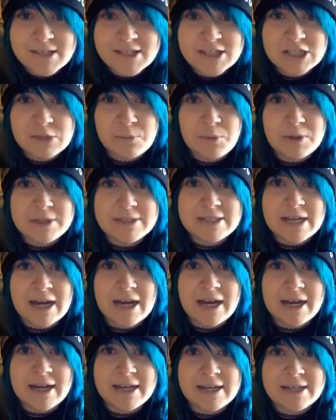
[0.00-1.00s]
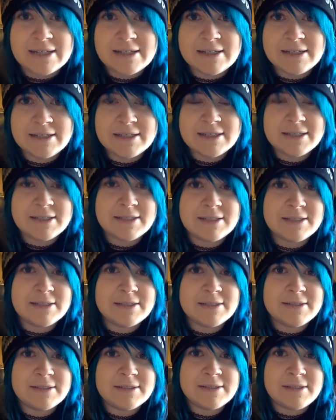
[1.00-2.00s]
someone died,
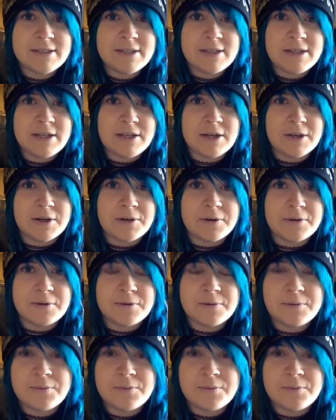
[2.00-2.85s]
you know,